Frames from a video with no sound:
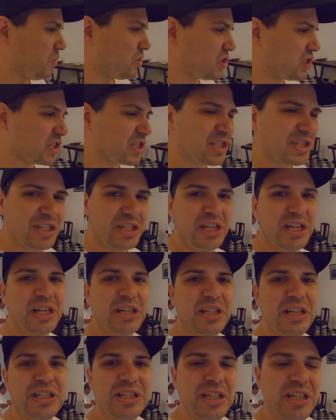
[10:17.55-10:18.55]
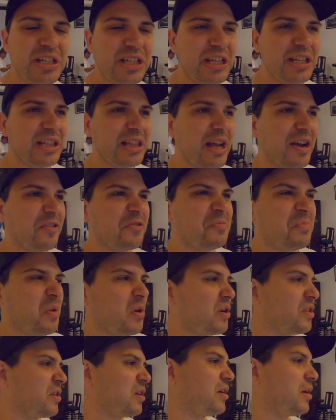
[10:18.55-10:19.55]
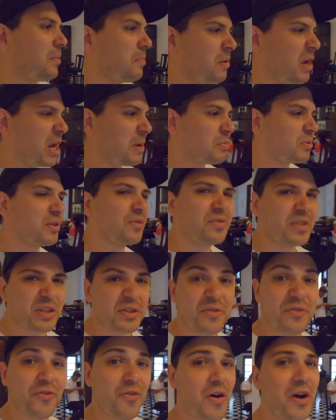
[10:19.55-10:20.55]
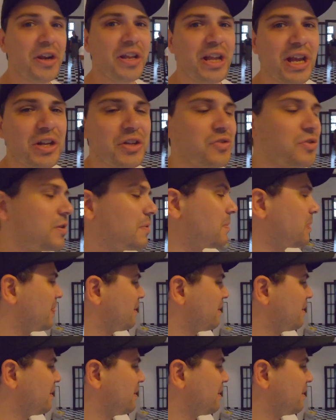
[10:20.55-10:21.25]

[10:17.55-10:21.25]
which is dearly, dearly loved by the people of this fine country.